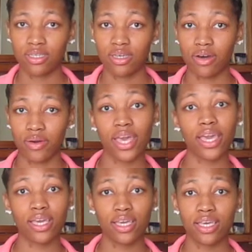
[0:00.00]

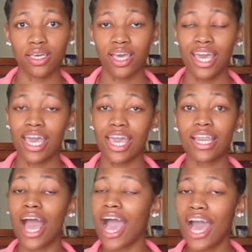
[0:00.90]
Okay?
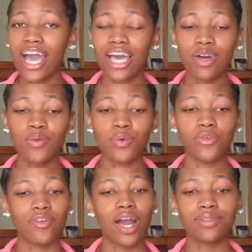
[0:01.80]
And I will
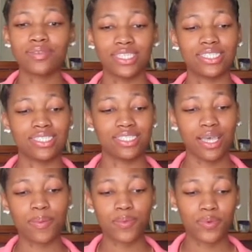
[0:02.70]
follow his
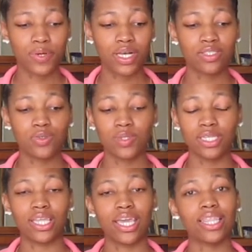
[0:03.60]
example to the
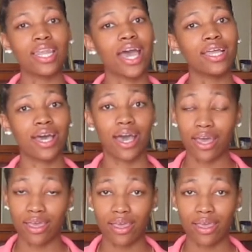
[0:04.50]
day that I die.